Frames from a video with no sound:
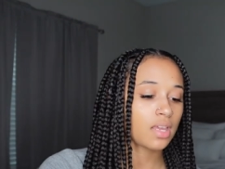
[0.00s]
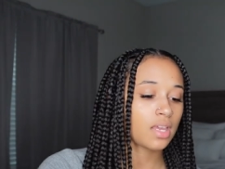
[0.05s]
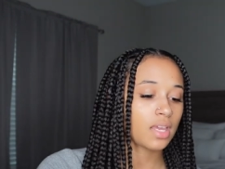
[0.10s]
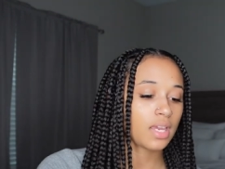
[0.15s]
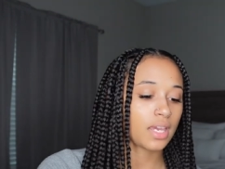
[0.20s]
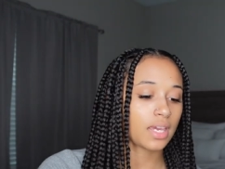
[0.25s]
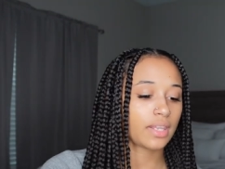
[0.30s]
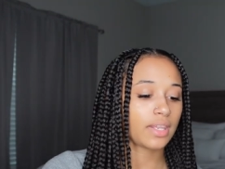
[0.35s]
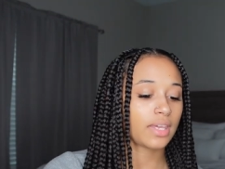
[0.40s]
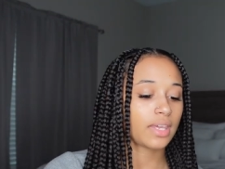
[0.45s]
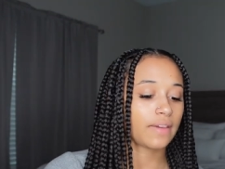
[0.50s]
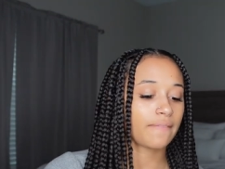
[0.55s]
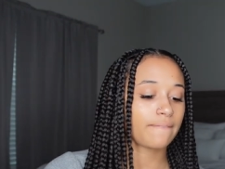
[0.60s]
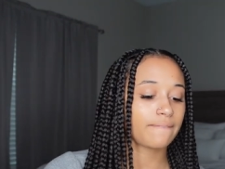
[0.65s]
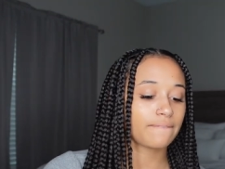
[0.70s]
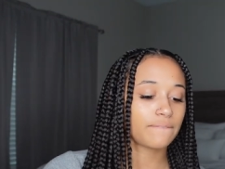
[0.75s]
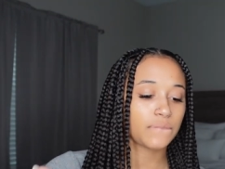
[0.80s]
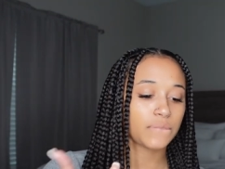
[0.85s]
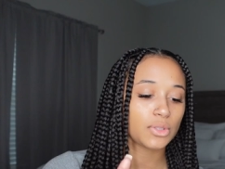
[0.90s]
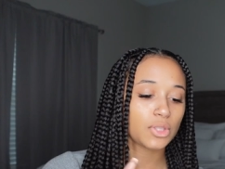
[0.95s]
And then
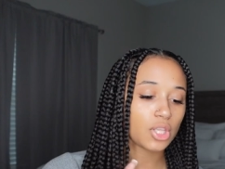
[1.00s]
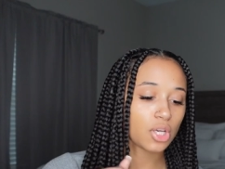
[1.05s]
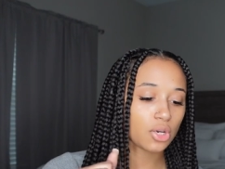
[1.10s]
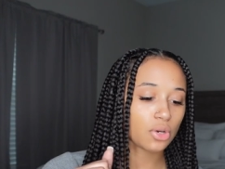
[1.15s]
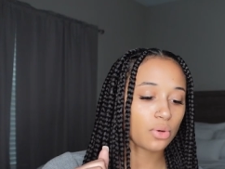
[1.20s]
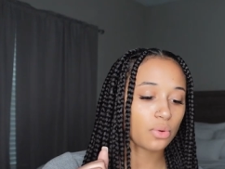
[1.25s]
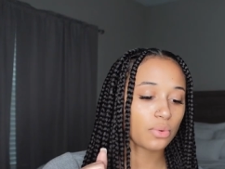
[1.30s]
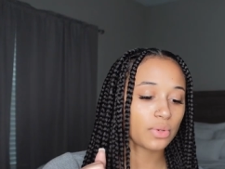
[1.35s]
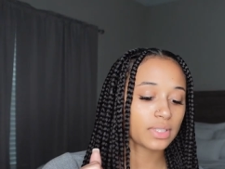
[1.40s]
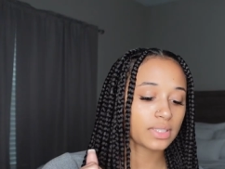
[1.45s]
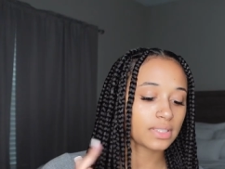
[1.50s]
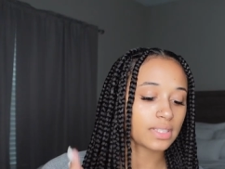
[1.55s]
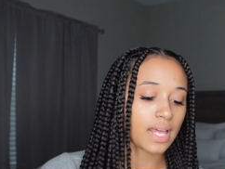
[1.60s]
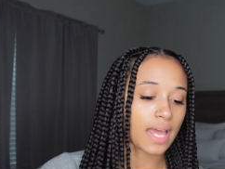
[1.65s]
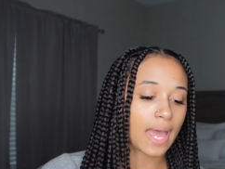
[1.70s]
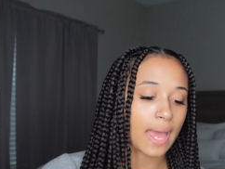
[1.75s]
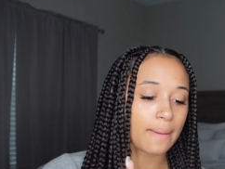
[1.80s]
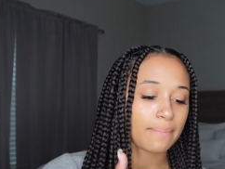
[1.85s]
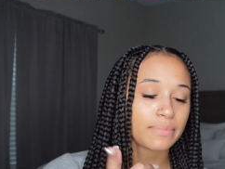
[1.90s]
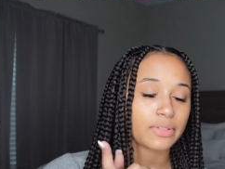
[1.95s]
Flo is the
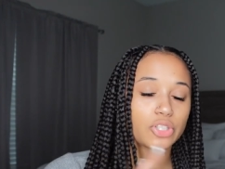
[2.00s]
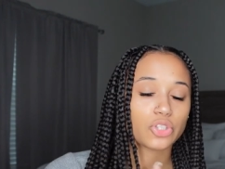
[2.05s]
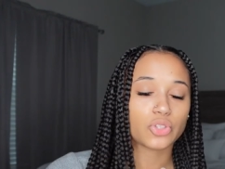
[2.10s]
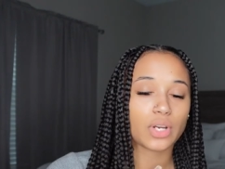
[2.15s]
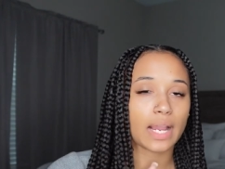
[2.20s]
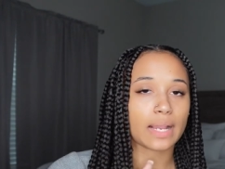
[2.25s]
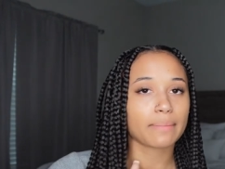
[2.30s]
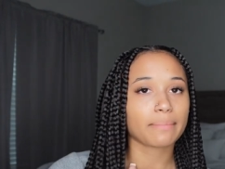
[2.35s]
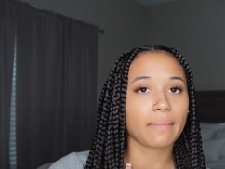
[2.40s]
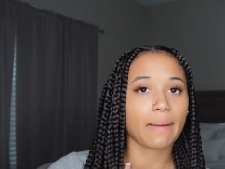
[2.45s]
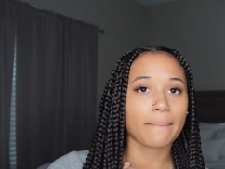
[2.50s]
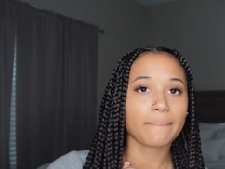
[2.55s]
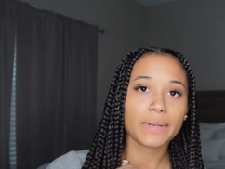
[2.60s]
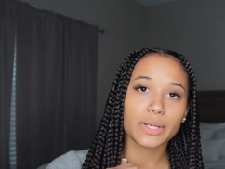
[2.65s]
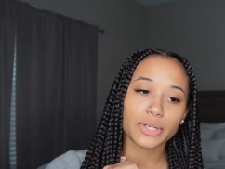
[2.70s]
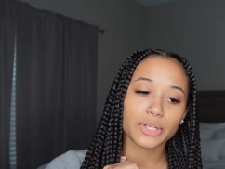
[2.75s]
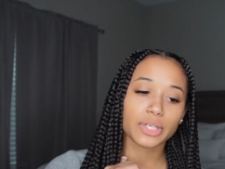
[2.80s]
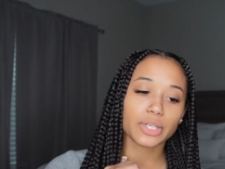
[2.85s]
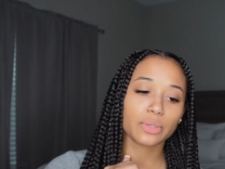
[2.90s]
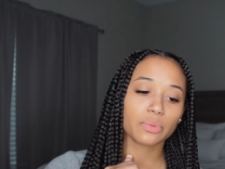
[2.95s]
app to track my
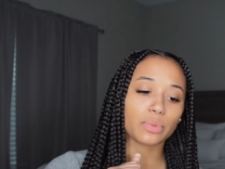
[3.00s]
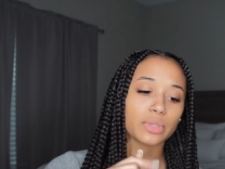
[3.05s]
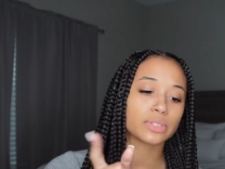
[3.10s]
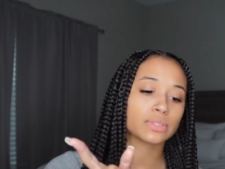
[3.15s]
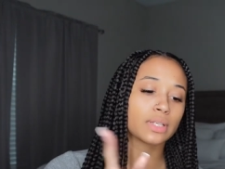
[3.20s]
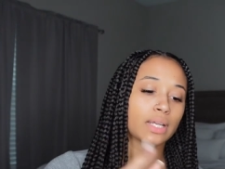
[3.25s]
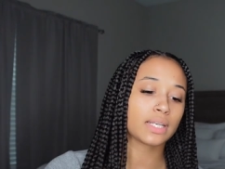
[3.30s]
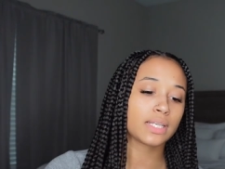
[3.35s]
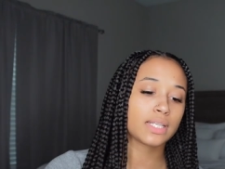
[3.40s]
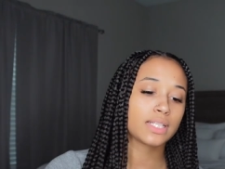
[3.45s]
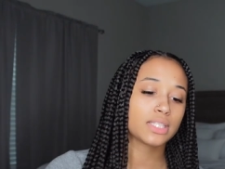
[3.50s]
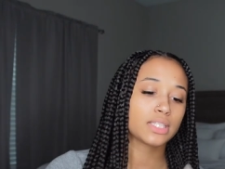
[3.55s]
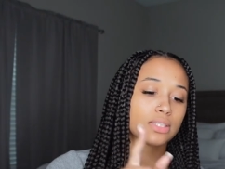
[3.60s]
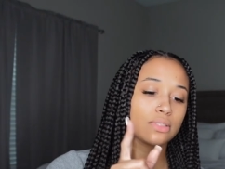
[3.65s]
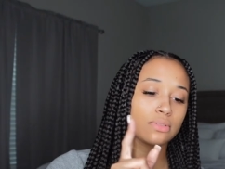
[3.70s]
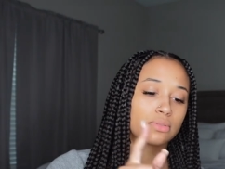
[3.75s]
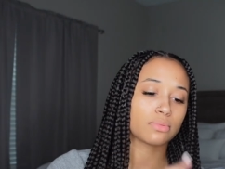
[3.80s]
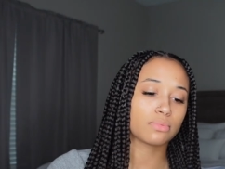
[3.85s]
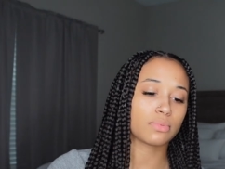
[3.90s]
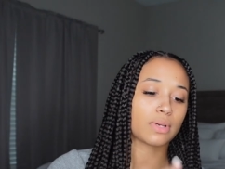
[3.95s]
period, which I need to
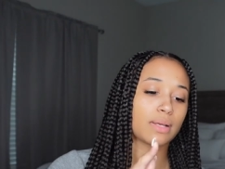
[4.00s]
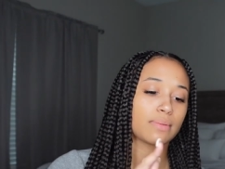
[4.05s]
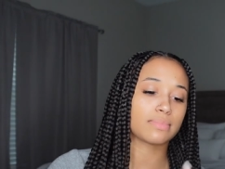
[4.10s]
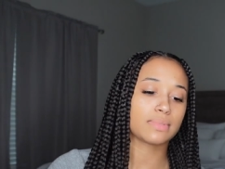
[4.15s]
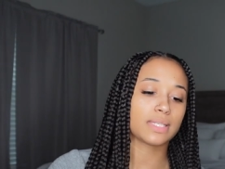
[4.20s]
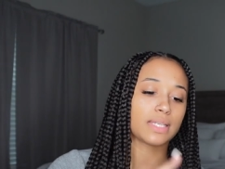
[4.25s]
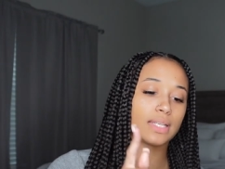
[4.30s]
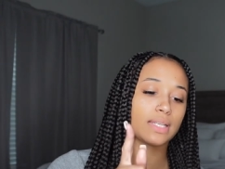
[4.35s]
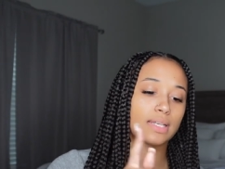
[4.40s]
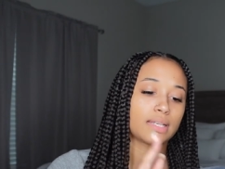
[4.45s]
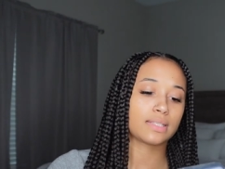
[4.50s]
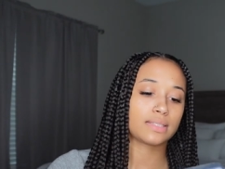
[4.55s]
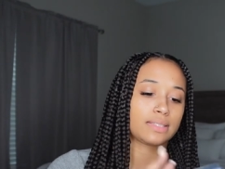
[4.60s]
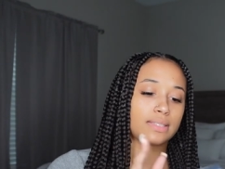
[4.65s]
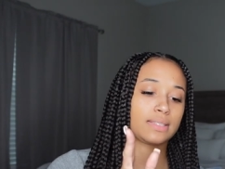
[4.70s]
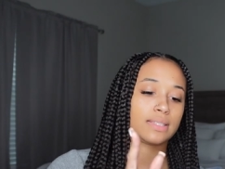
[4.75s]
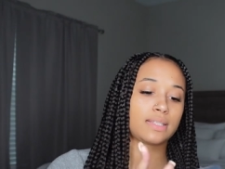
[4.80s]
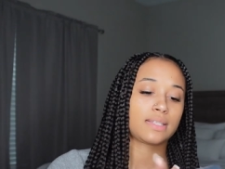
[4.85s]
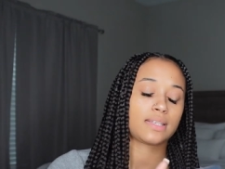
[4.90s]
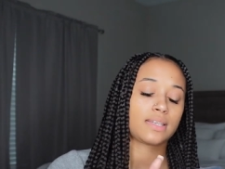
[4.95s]
update it because